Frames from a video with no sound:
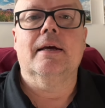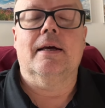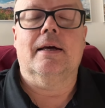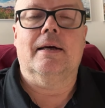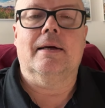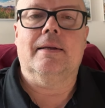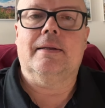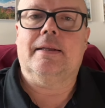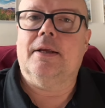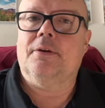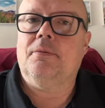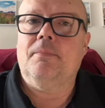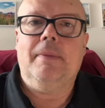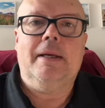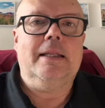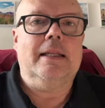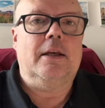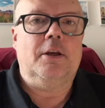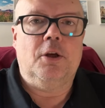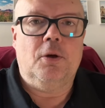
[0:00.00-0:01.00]
It doesn't
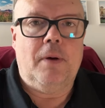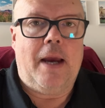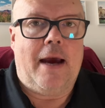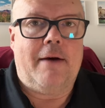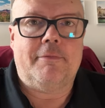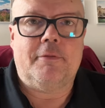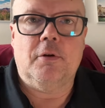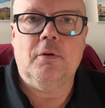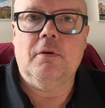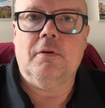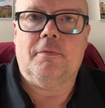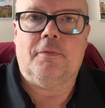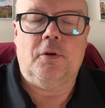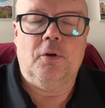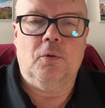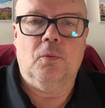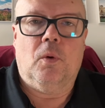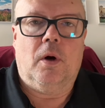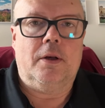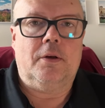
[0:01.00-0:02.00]
mean that you have to. If
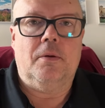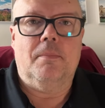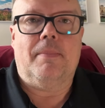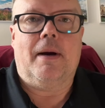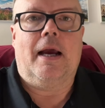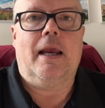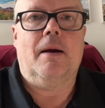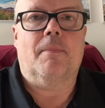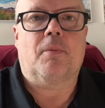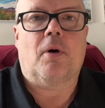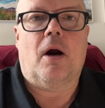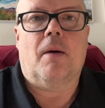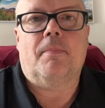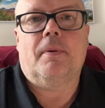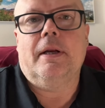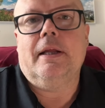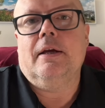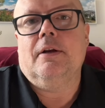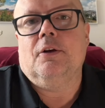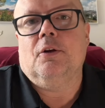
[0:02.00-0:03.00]
you want to buy a
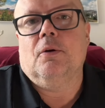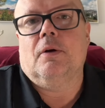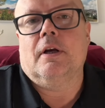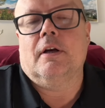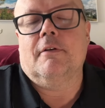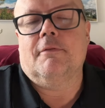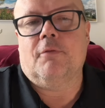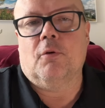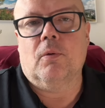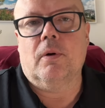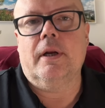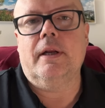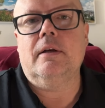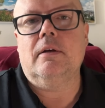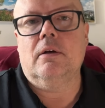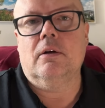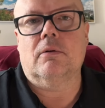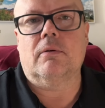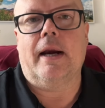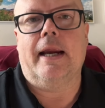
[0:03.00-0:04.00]
property and you can afford
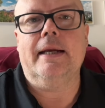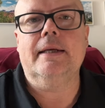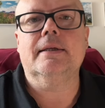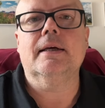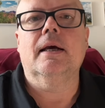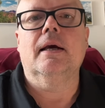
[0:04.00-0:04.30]
it, great.